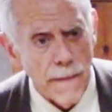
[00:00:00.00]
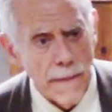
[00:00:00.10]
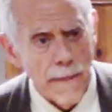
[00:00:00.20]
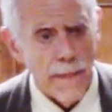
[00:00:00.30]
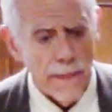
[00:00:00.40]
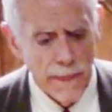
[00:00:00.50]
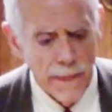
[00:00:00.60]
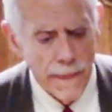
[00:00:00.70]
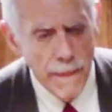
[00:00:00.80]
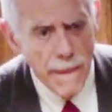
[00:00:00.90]
so much for a
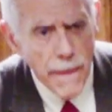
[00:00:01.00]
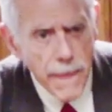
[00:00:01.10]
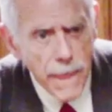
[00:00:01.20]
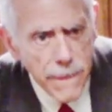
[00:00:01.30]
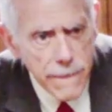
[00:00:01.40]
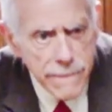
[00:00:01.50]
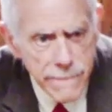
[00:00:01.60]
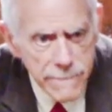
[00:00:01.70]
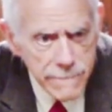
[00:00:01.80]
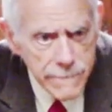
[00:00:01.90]
great presentation.
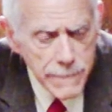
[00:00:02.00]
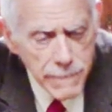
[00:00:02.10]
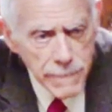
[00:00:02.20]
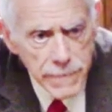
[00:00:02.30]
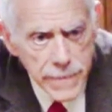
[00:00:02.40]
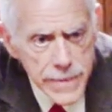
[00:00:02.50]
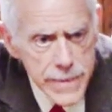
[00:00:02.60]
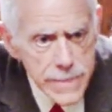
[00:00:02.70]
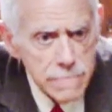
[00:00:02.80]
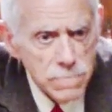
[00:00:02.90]
Uh, I
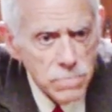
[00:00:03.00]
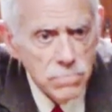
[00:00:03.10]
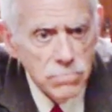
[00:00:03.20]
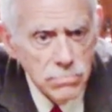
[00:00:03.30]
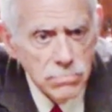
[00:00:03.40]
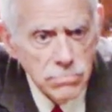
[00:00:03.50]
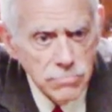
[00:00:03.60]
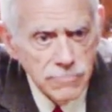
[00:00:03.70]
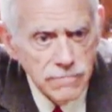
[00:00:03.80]
look forward to, read, to, reading your